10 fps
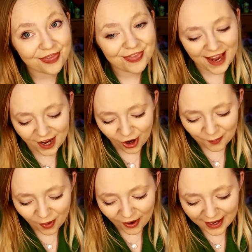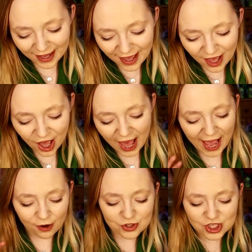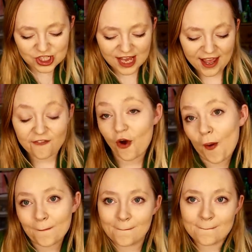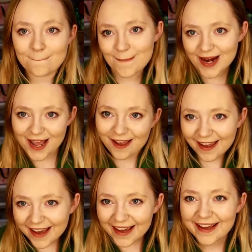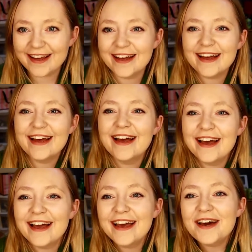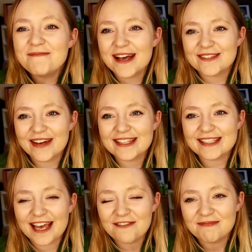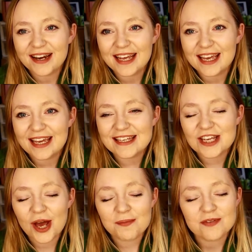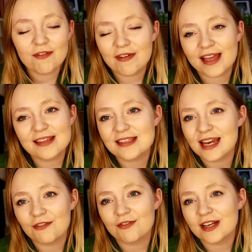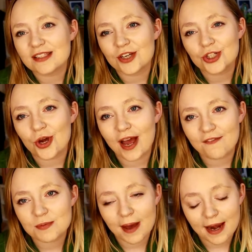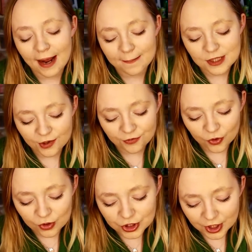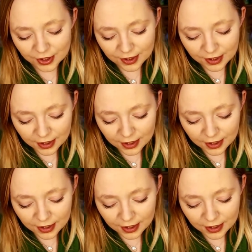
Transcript: they are my how to save money best way to save money in terms of events and everything, so you don't have to pay an absolute fortune.